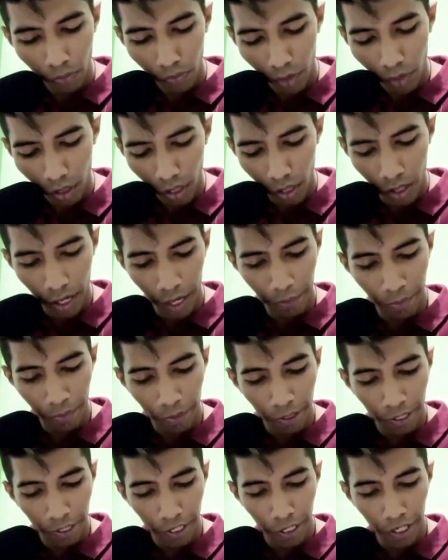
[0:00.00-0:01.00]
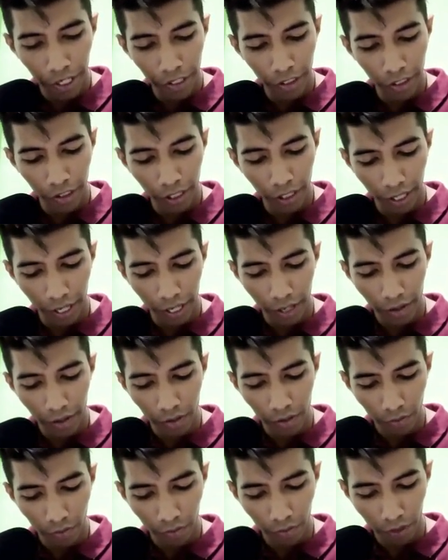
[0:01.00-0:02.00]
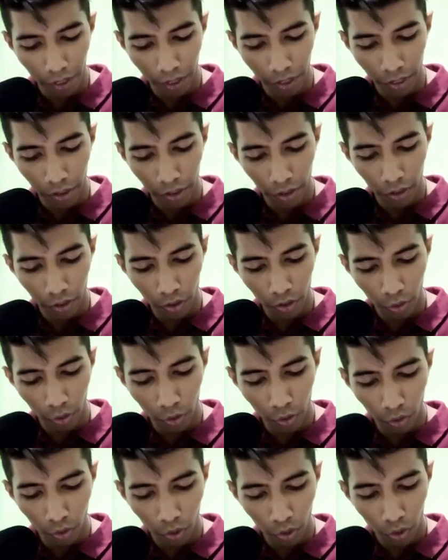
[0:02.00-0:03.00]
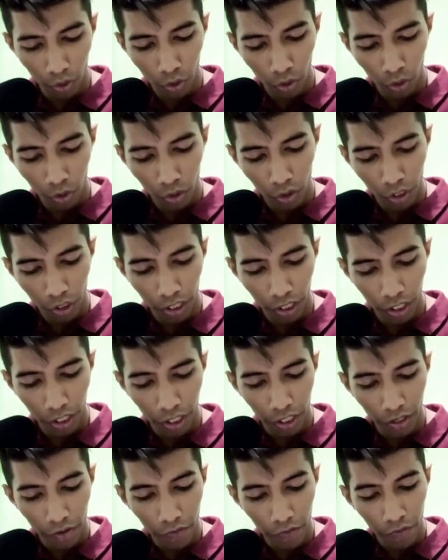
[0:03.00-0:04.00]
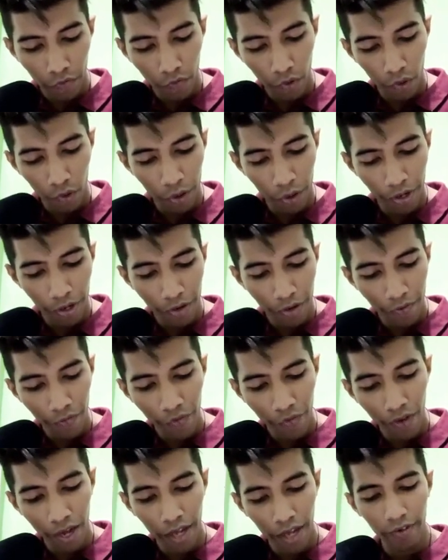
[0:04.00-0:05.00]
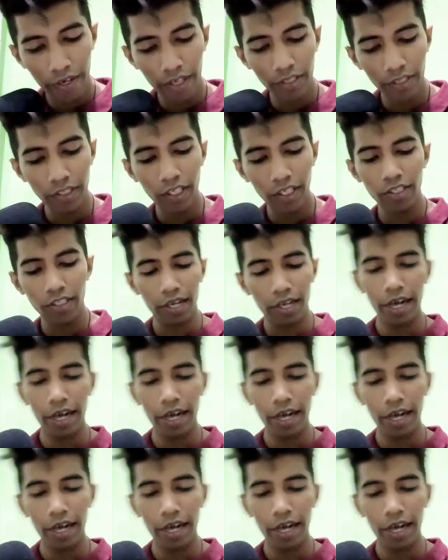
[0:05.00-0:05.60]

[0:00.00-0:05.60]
let me create this again, 1 2 3 4 5 and 6. Let